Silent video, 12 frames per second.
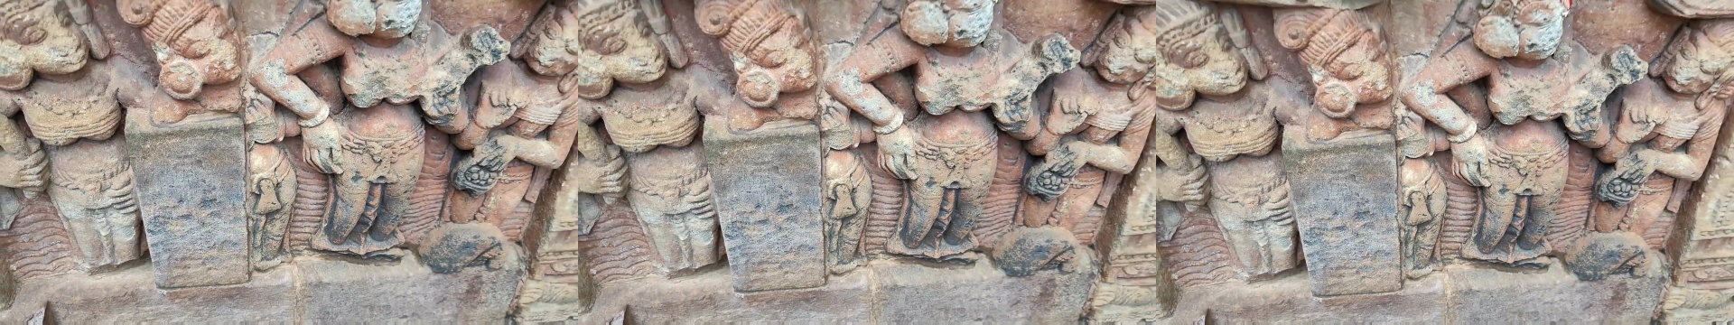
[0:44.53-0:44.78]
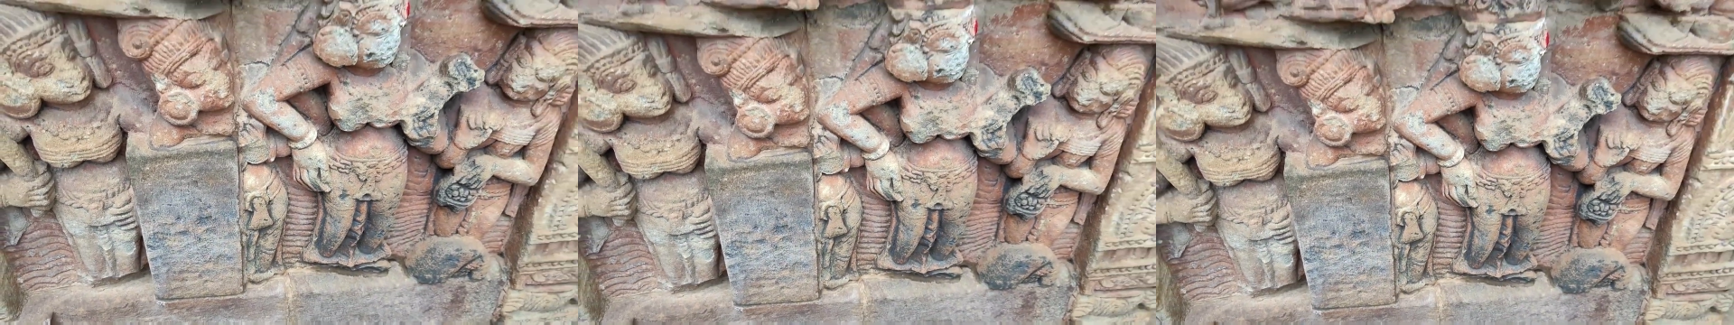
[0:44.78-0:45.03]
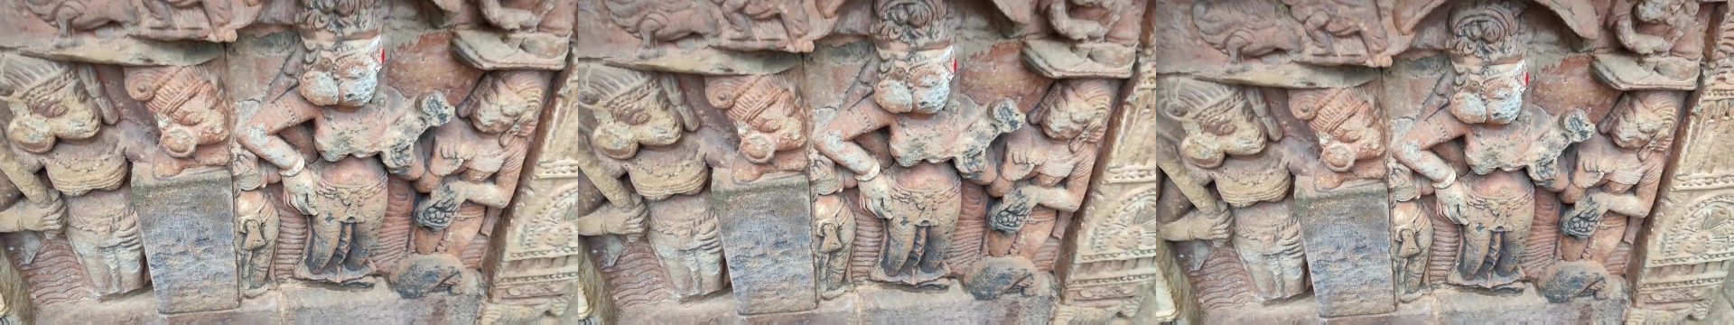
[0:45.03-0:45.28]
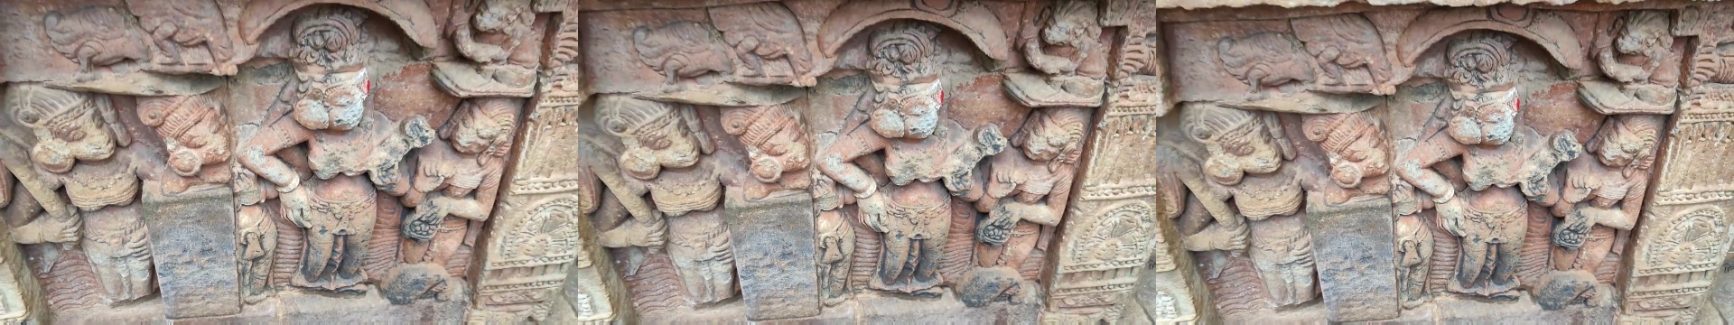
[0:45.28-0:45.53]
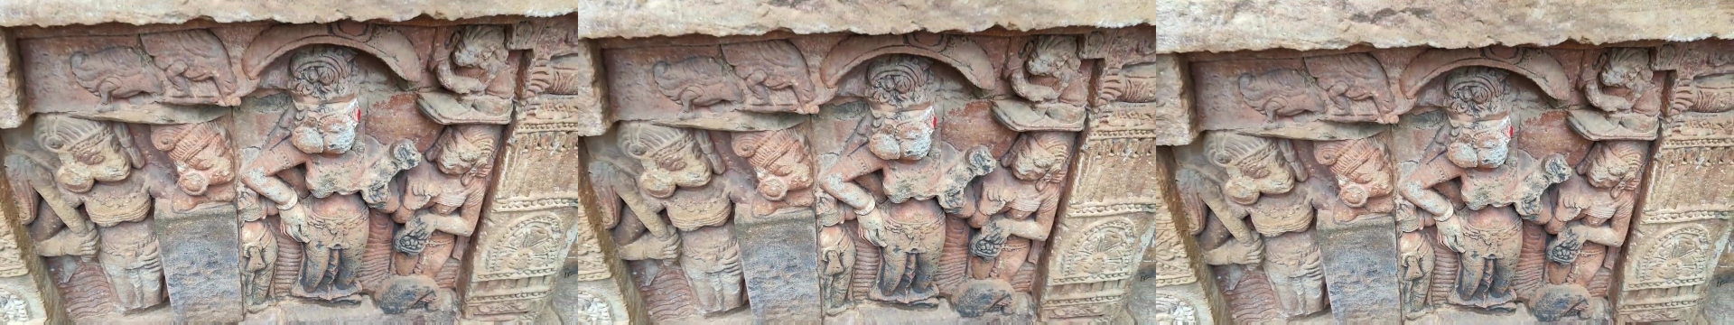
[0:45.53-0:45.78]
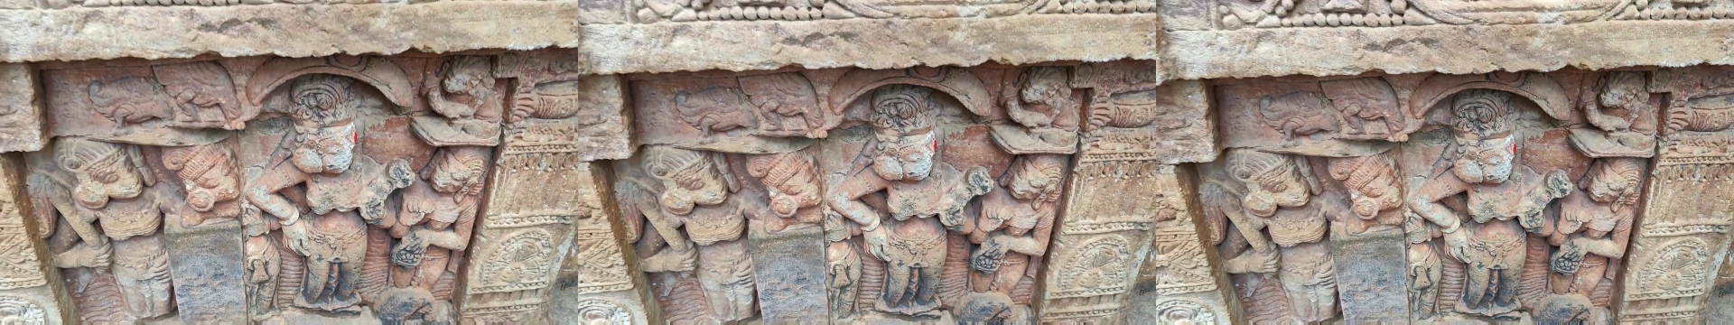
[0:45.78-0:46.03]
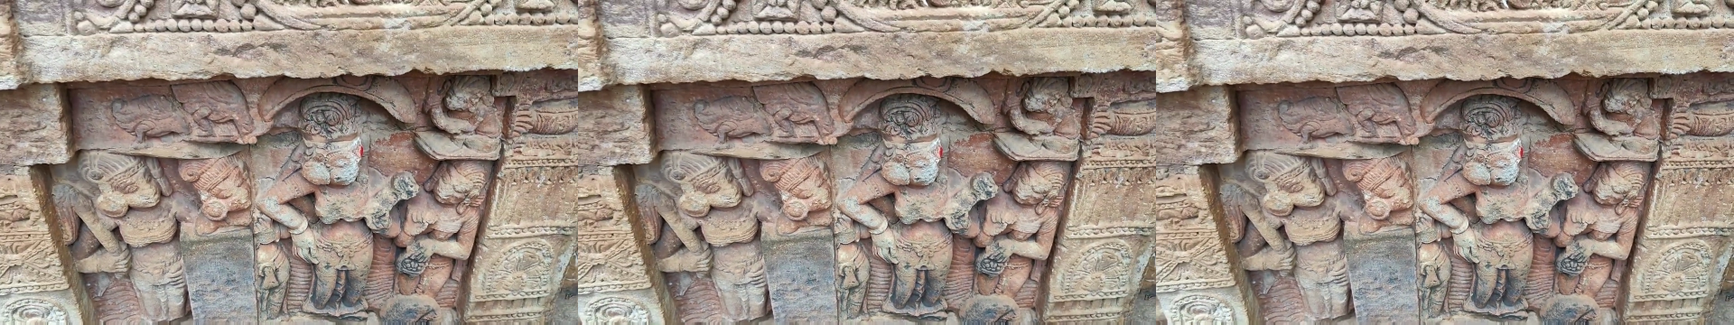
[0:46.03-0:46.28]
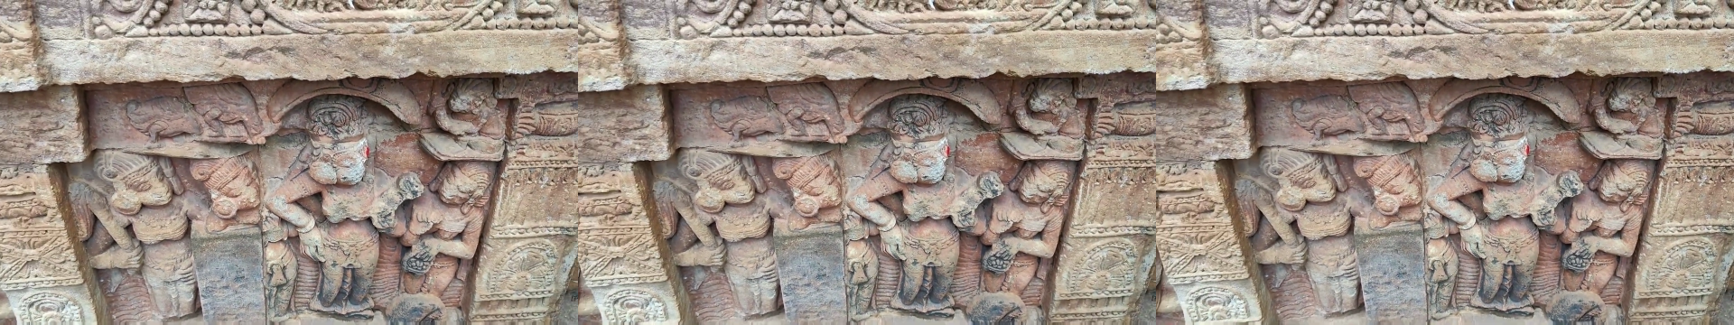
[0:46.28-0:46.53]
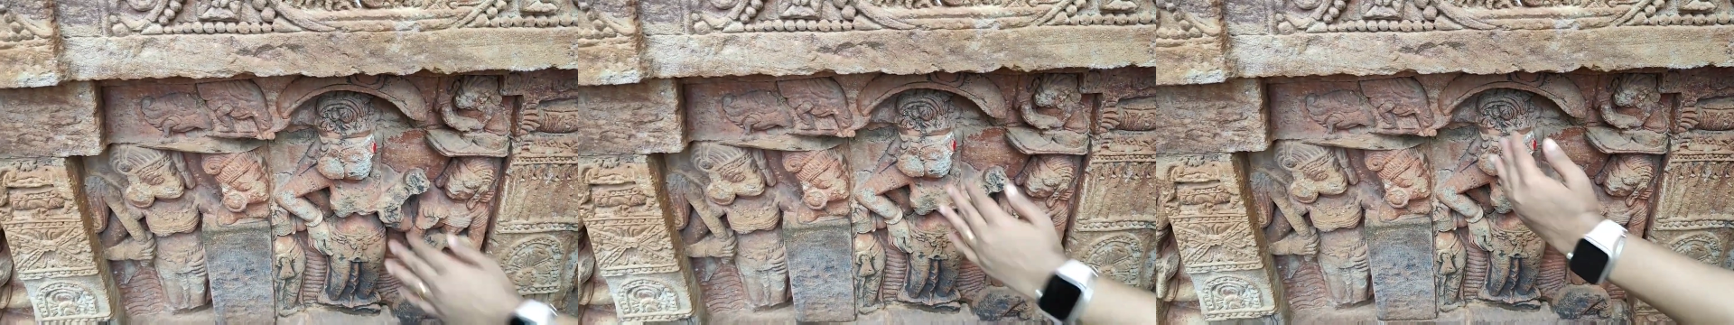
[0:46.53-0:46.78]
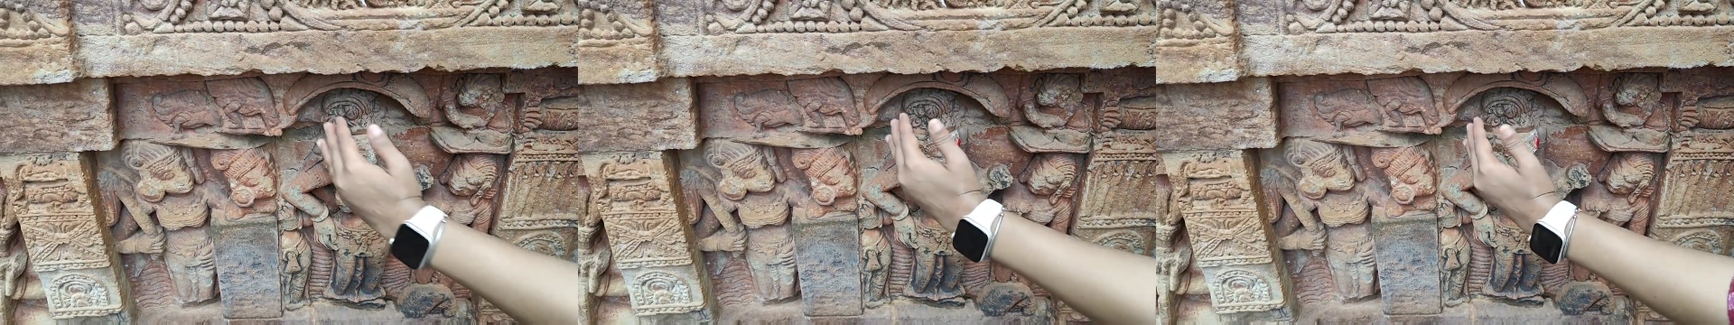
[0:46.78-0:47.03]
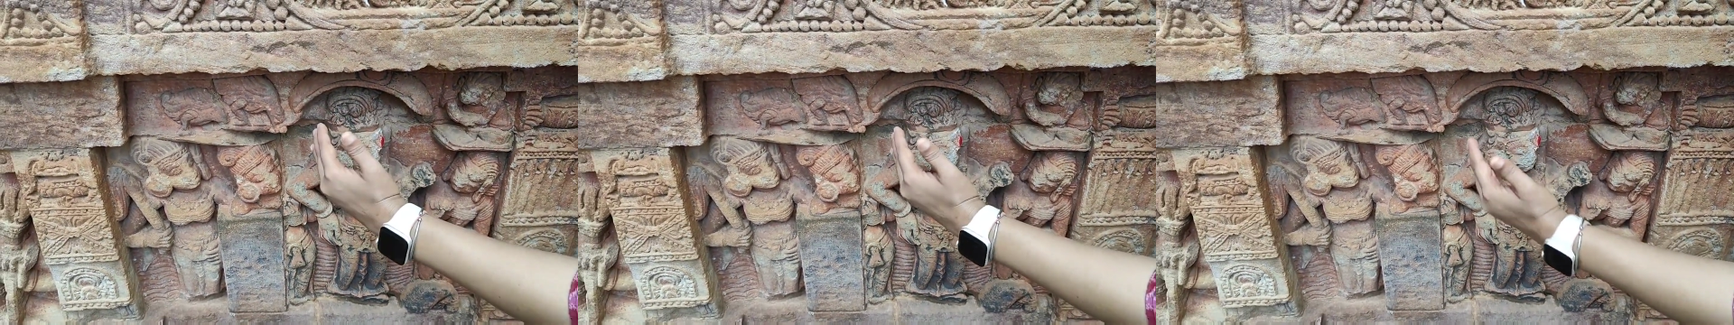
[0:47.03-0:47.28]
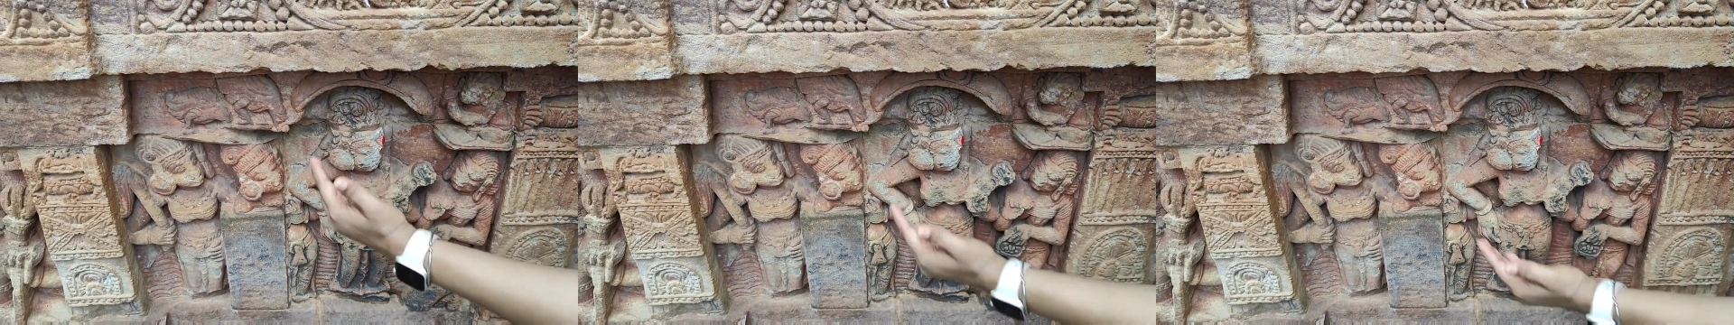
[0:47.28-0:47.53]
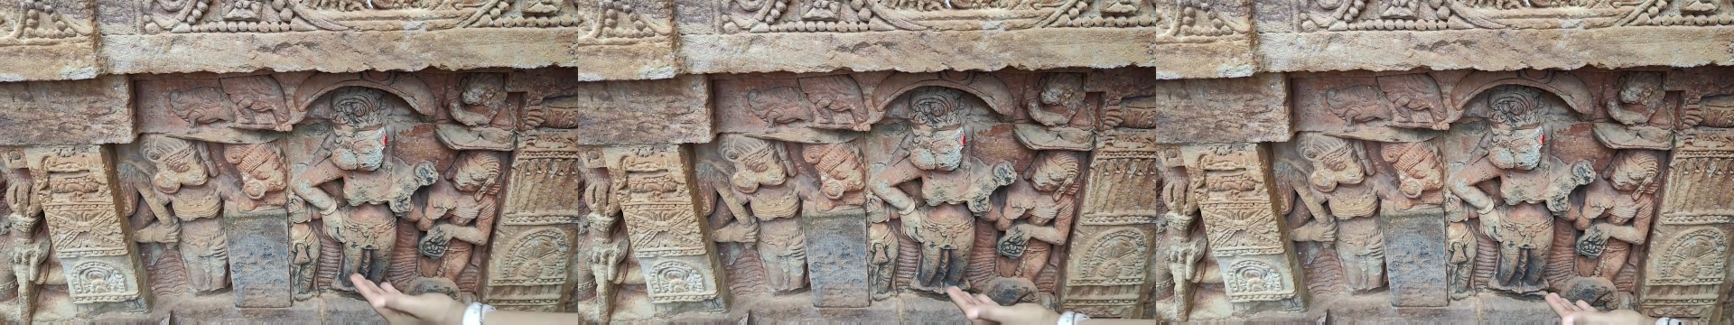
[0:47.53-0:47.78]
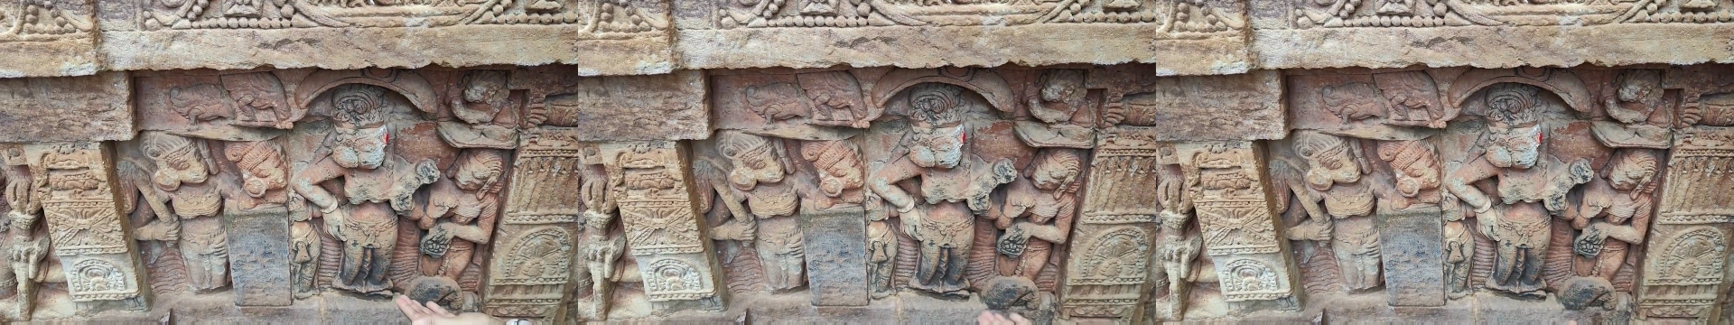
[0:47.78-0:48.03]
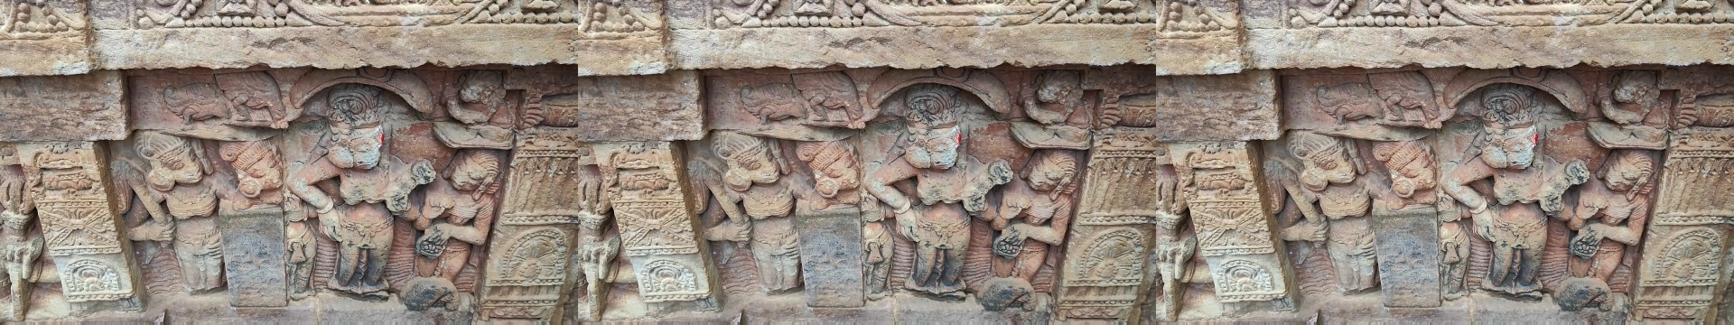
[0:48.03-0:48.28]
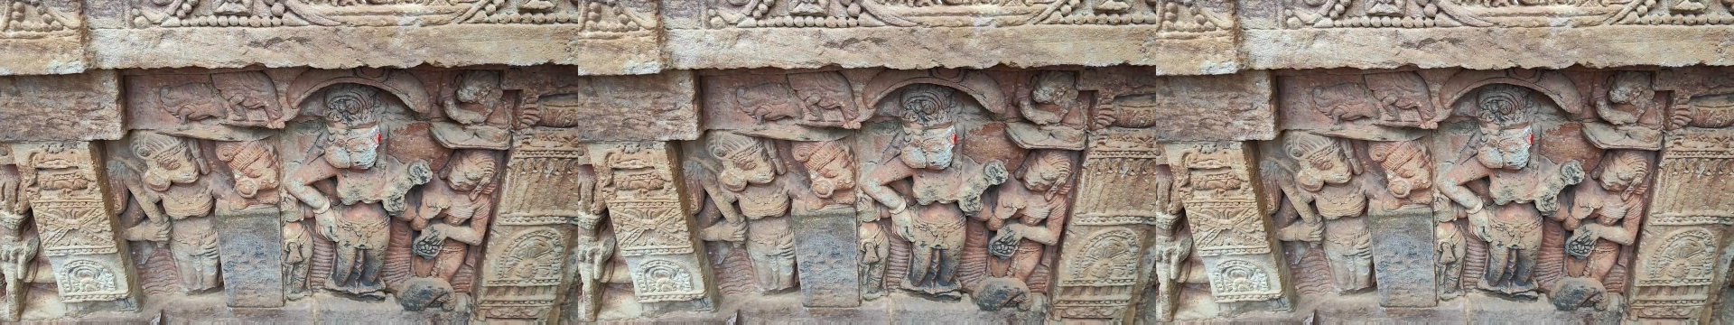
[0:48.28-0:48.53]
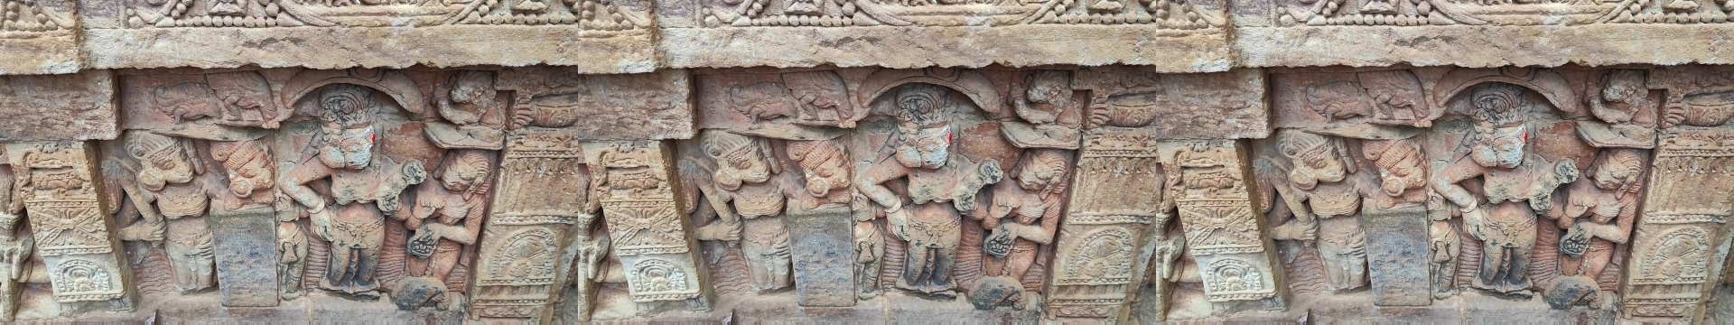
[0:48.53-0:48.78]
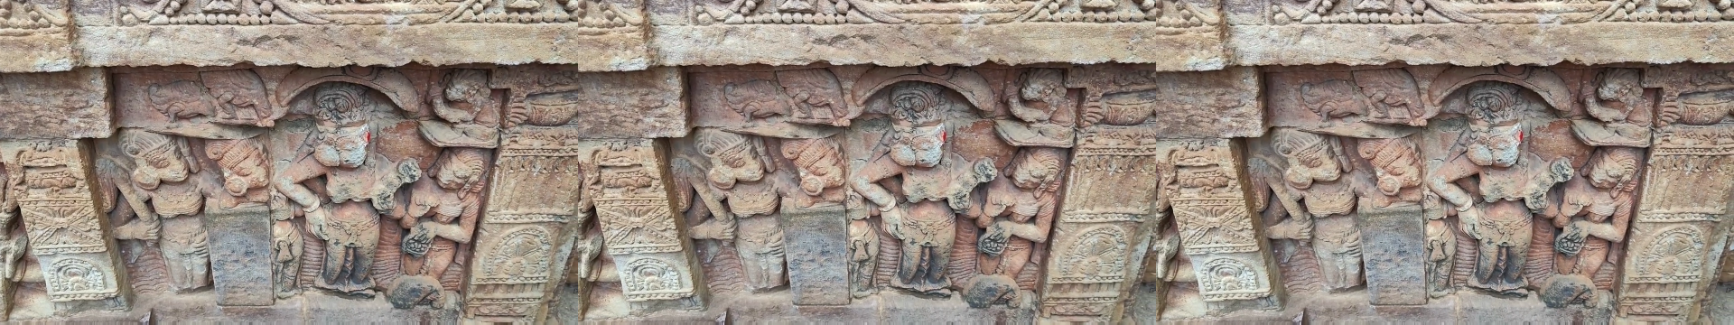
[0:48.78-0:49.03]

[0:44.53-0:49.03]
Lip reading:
No face is visible, so there are no lips to read.